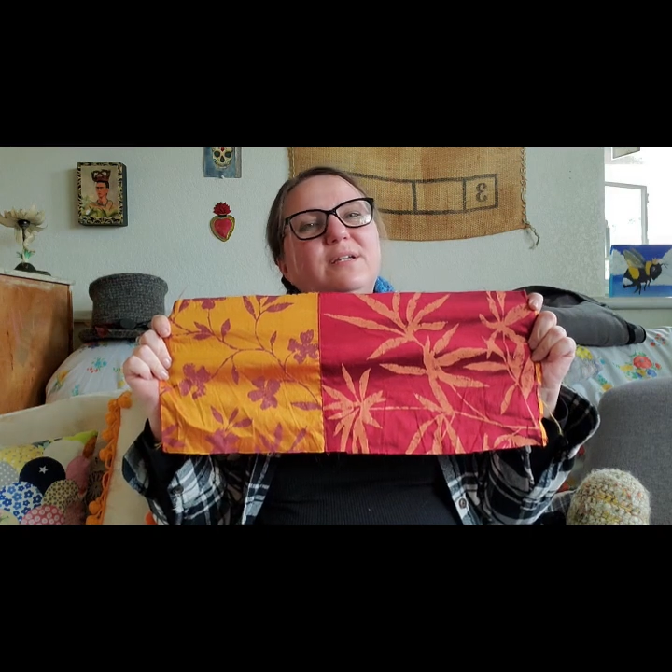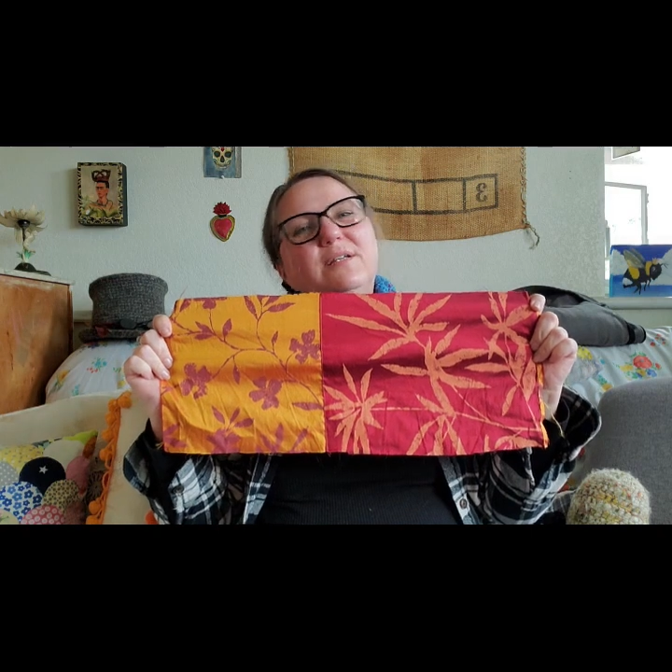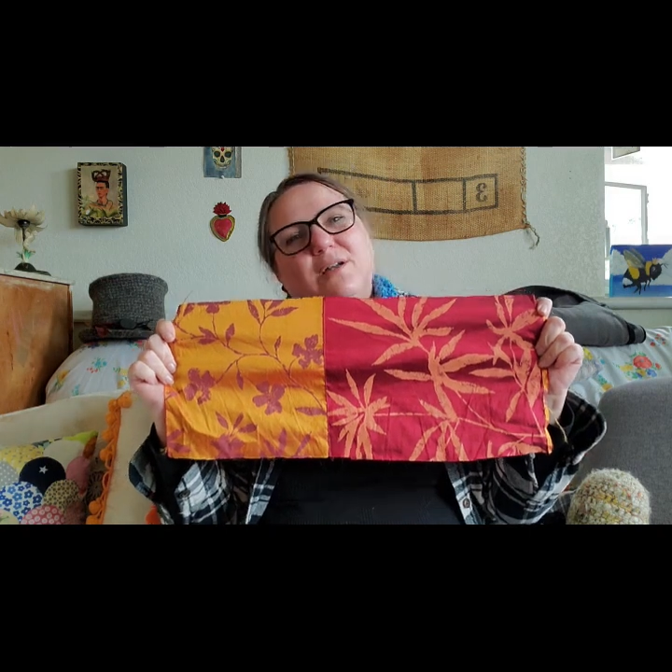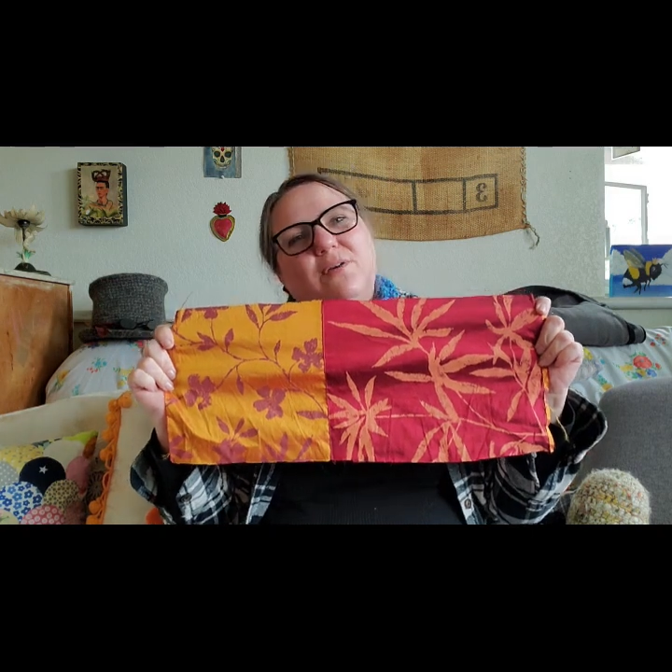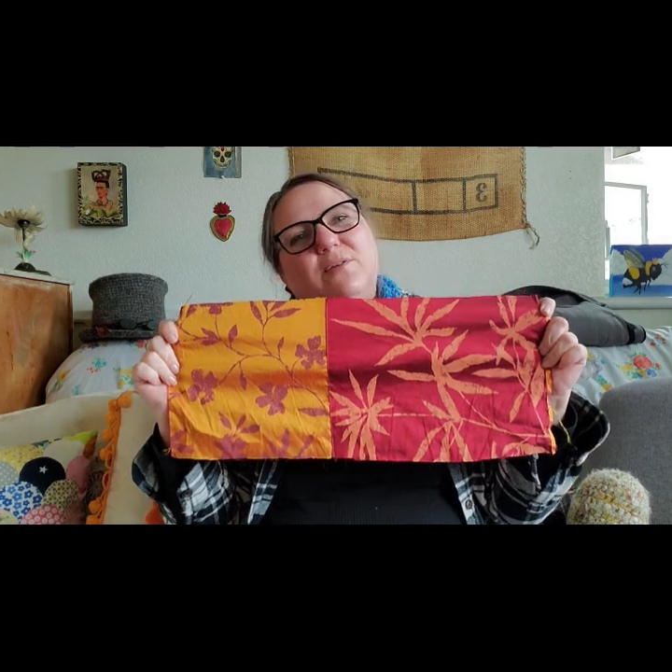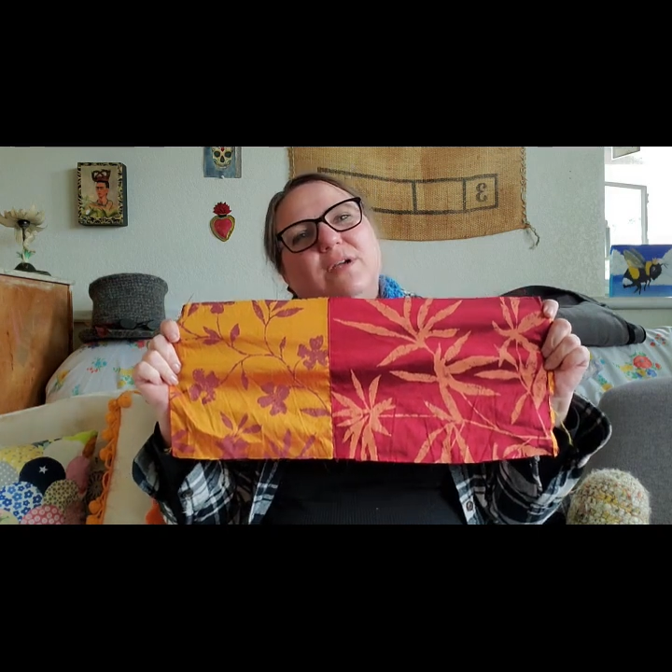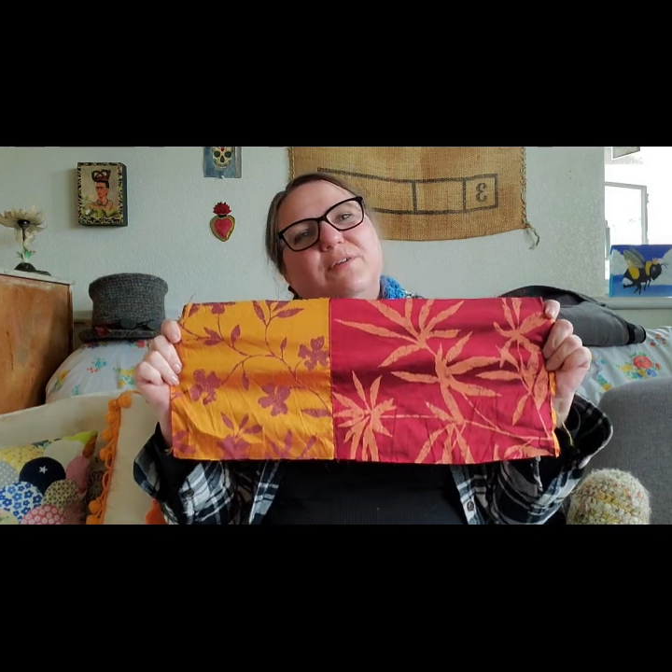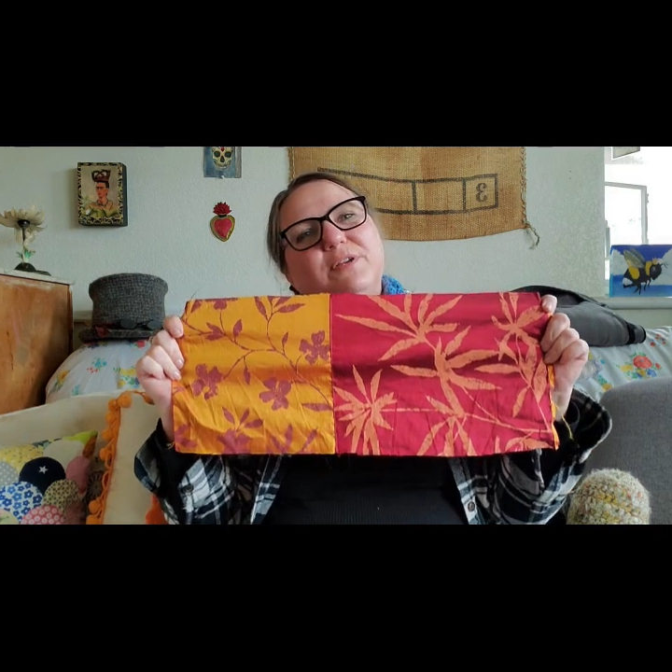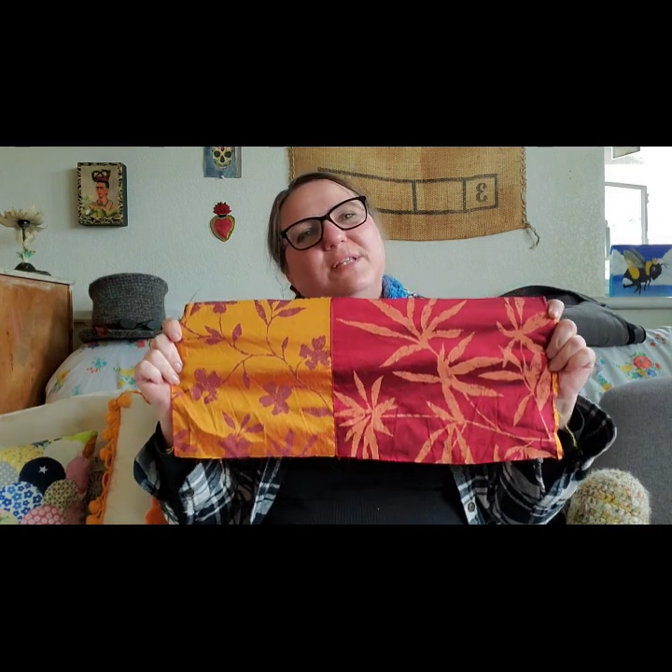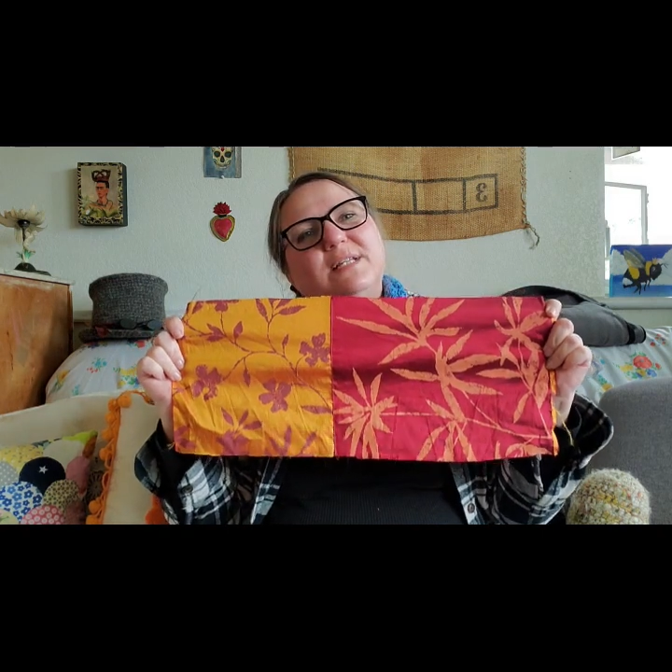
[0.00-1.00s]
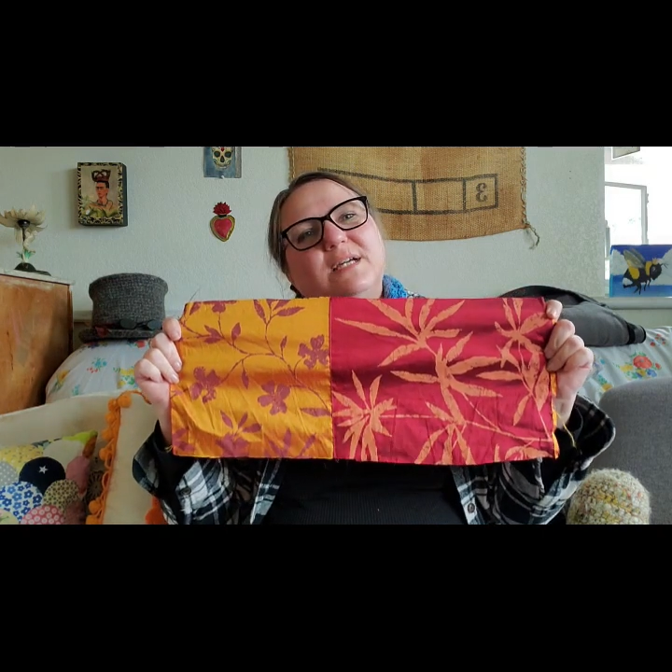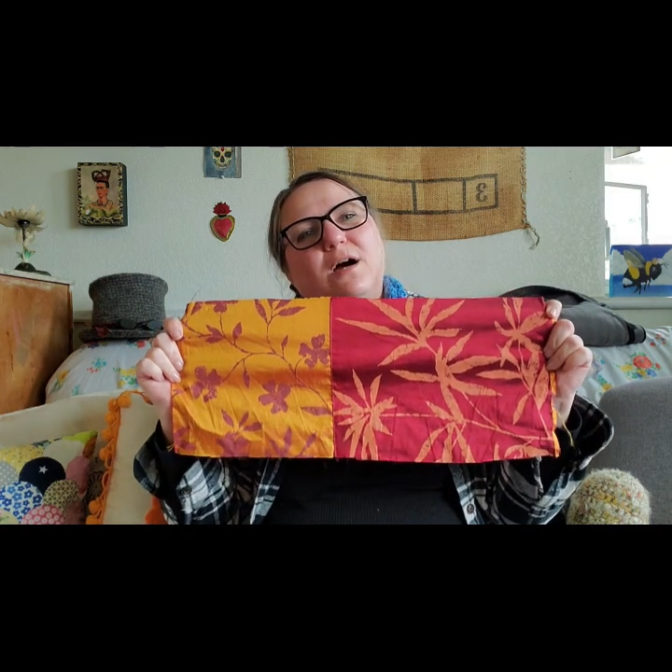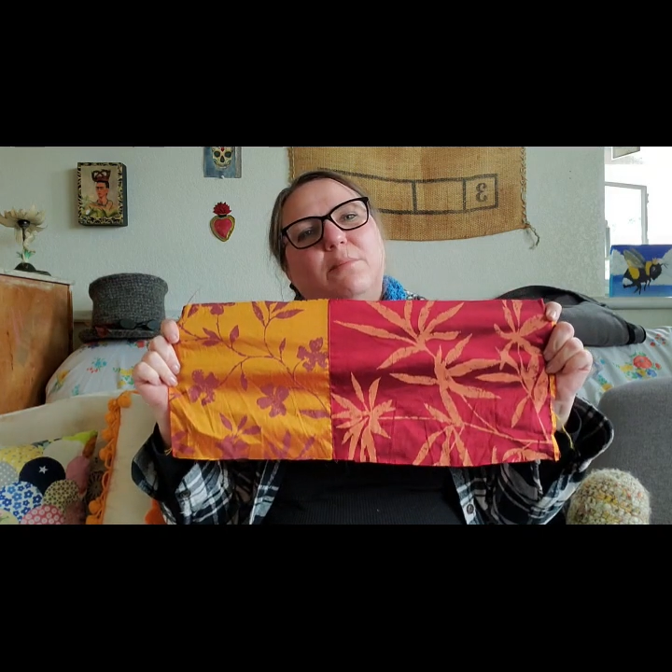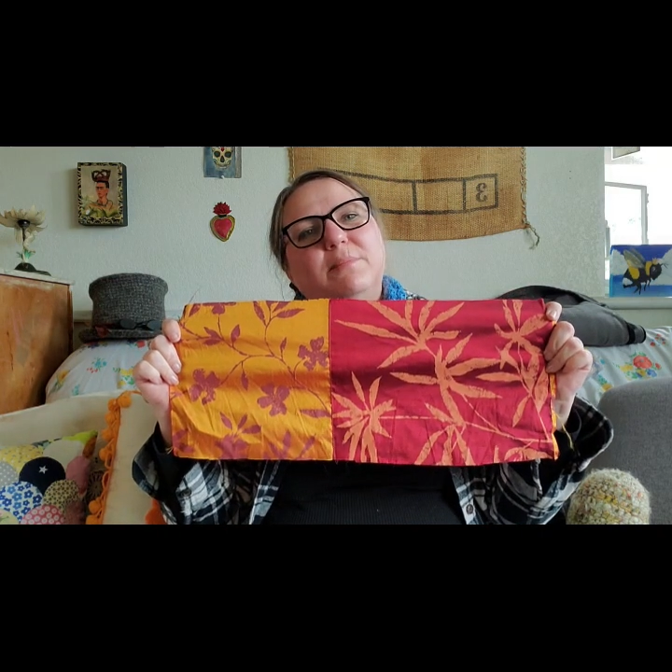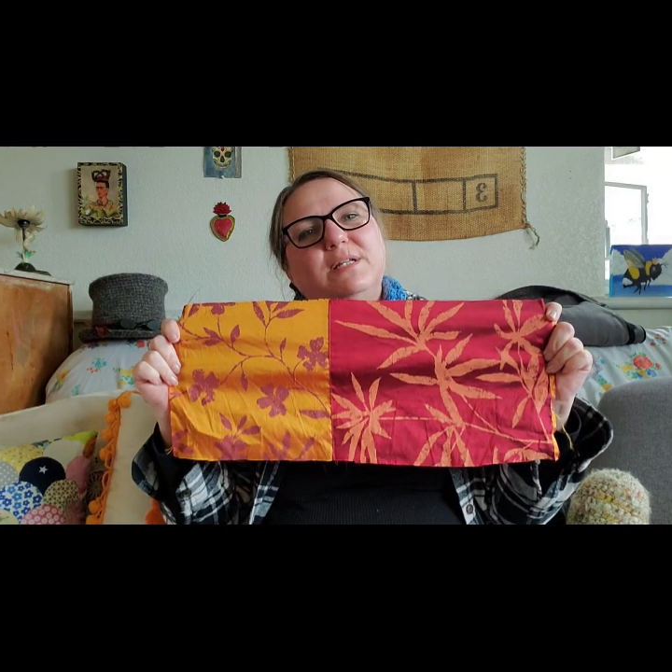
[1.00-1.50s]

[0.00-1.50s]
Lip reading: you know, if it didn't come